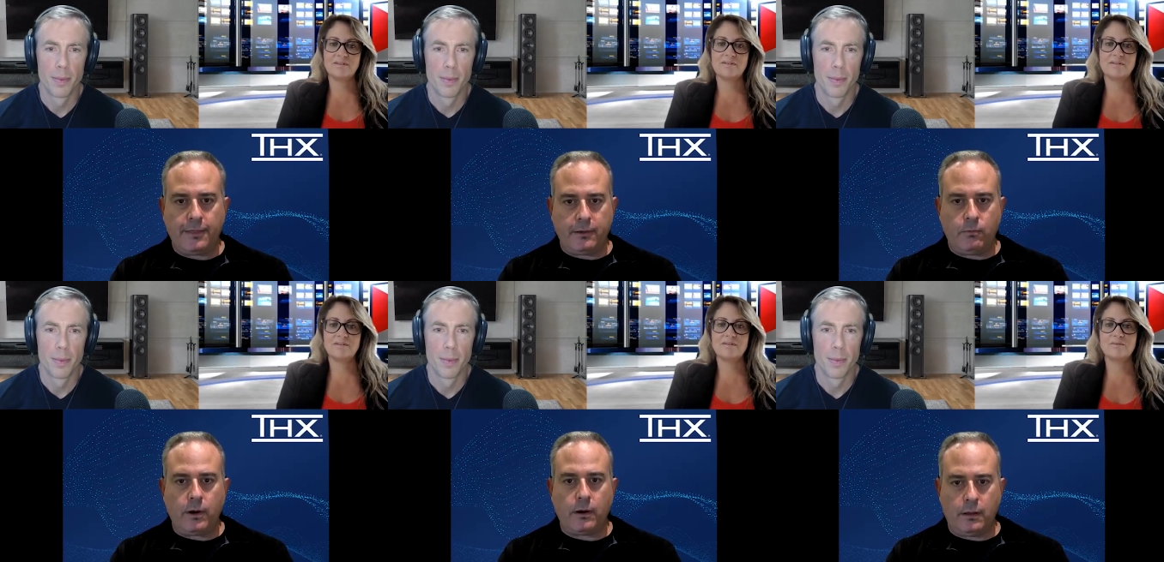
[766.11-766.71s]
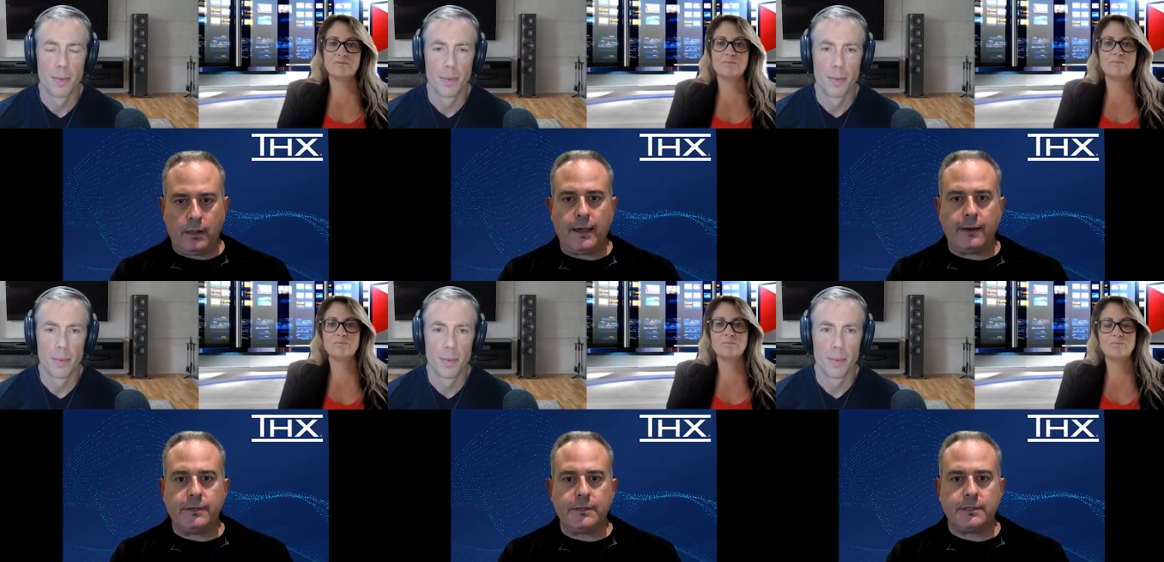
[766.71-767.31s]
Speaker 1: I think, where a
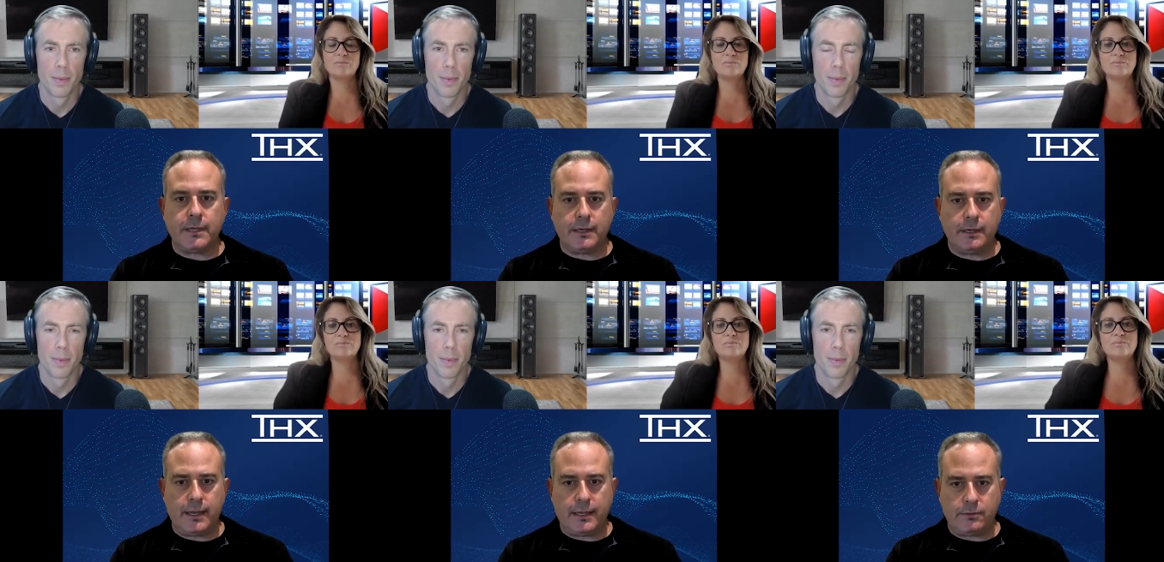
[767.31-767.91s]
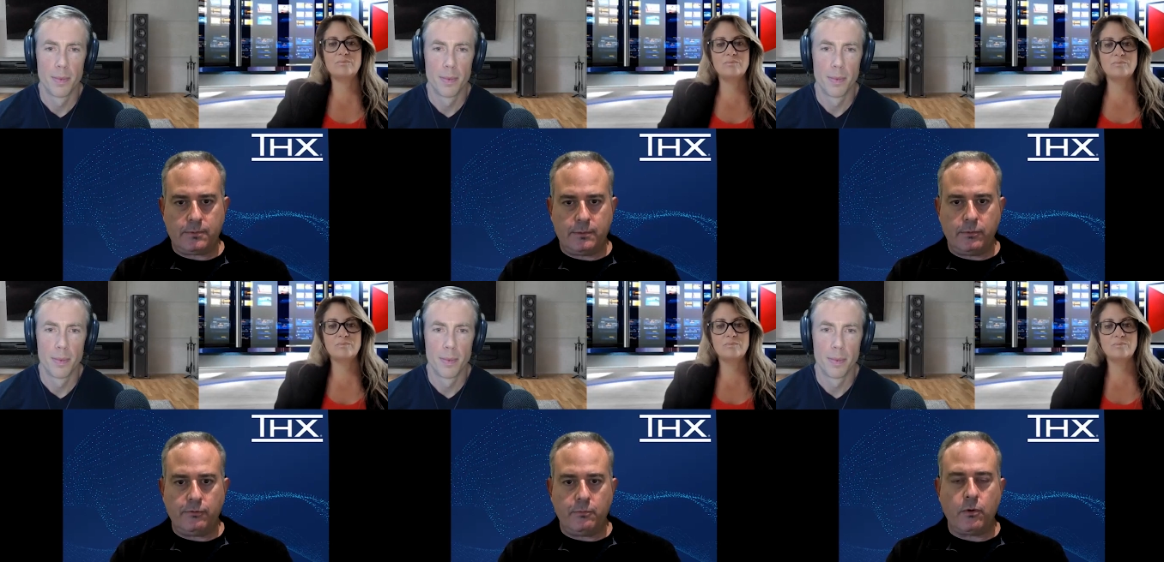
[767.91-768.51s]
lot of this is headed as
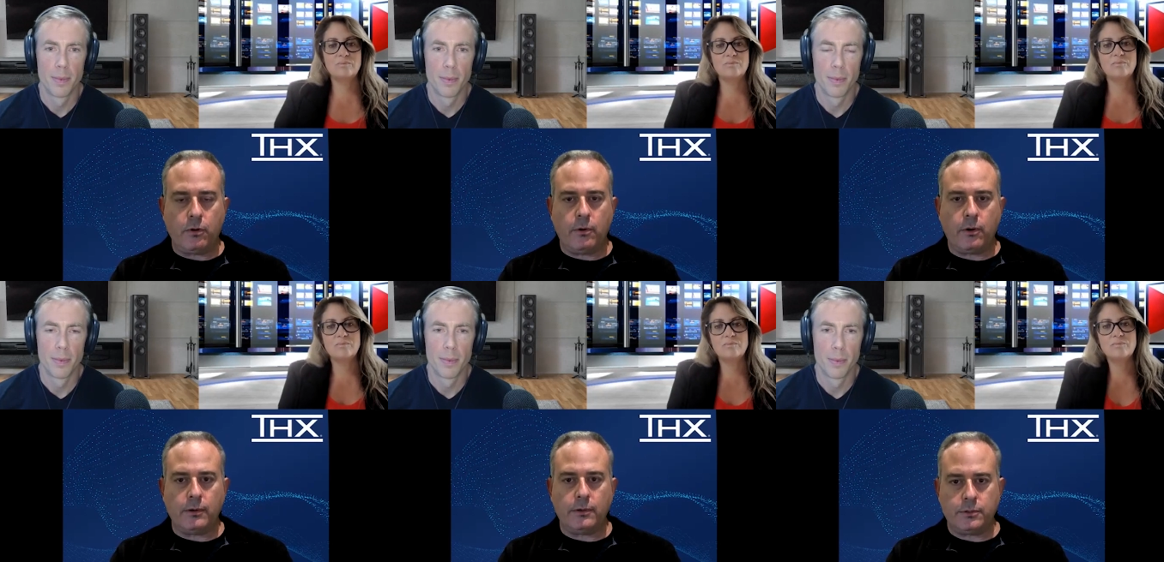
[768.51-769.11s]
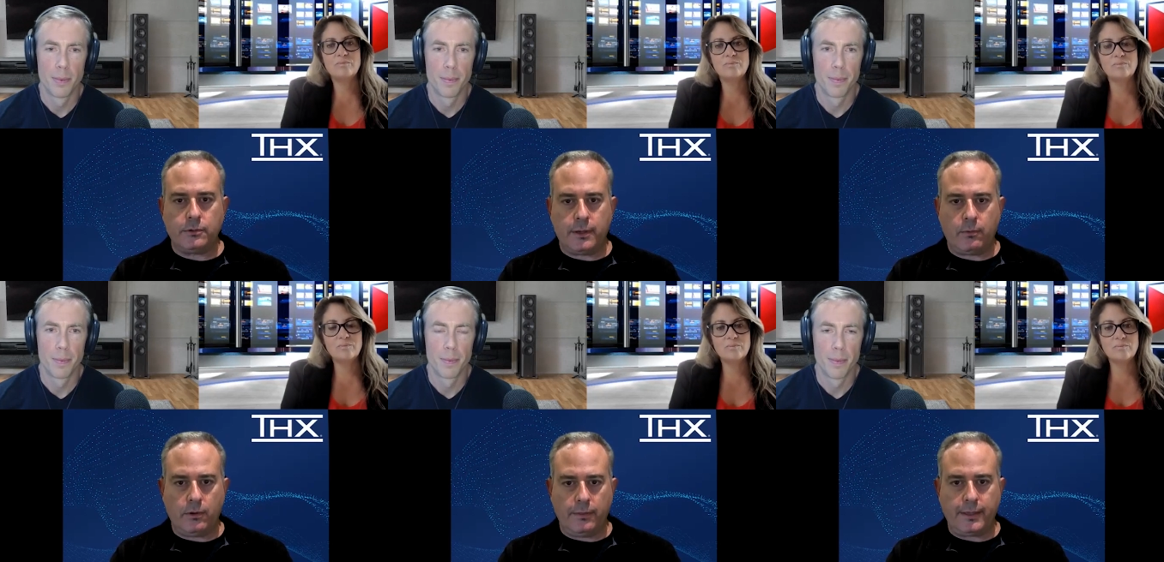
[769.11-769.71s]
we move more and more
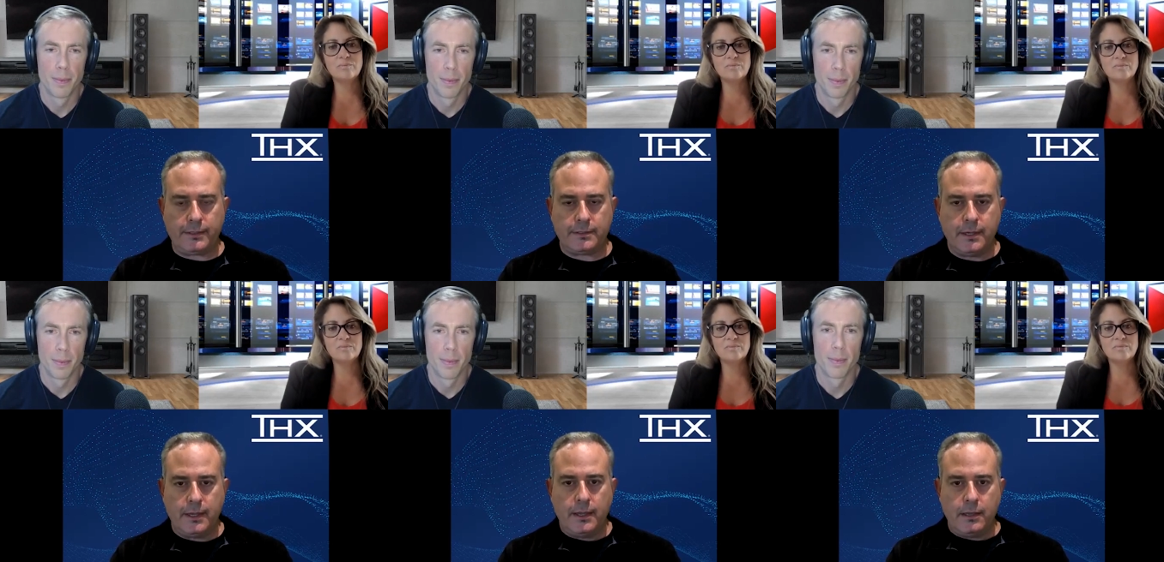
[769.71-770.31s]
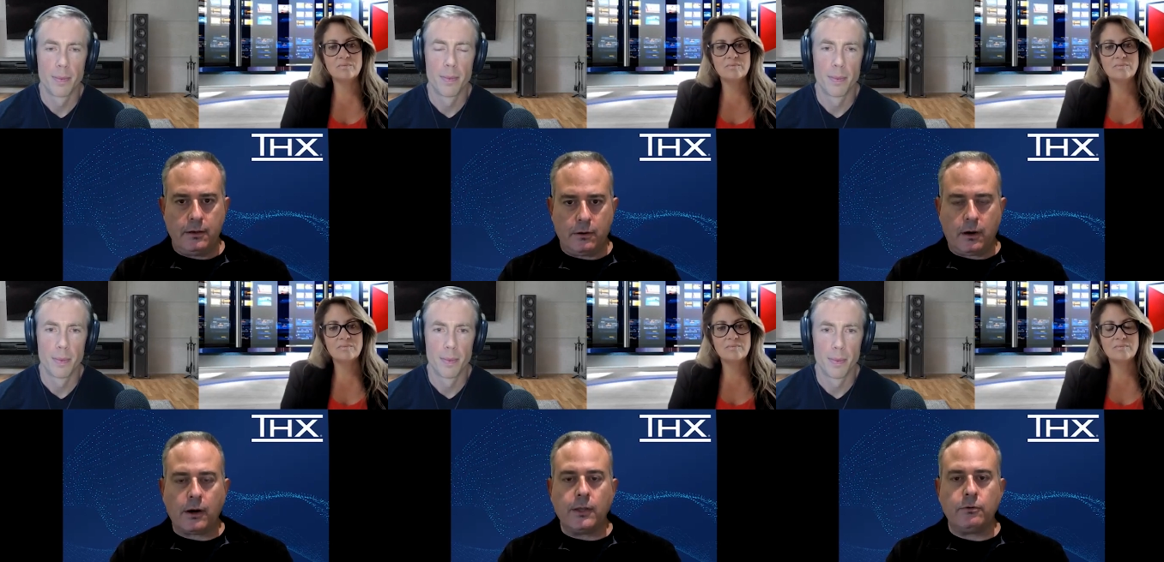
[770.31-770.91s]
into a world that's, you
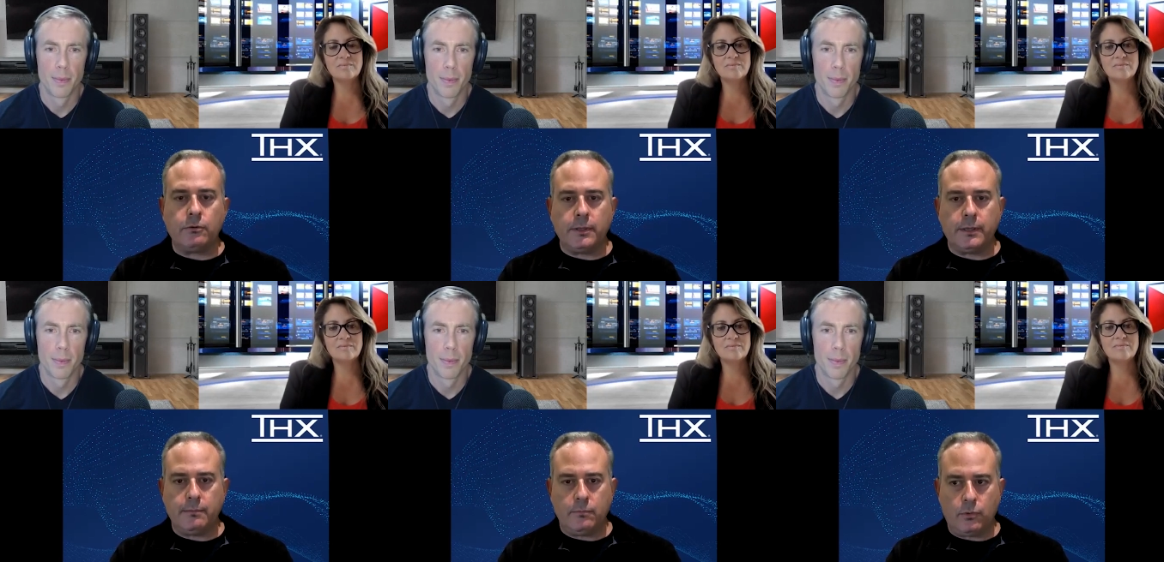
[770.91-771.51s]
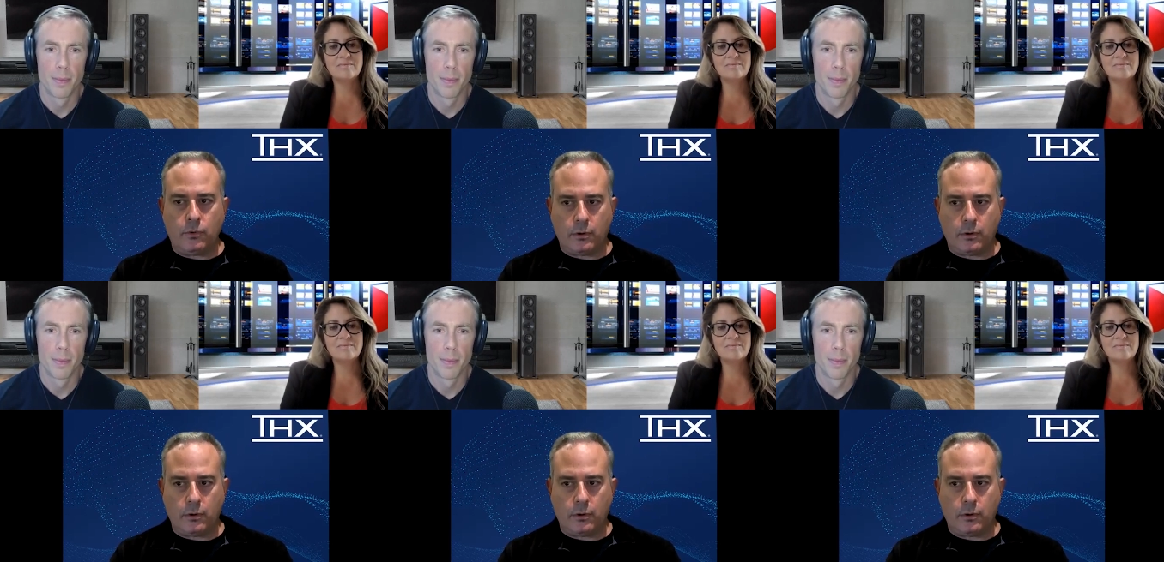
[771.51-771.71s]
know, arguably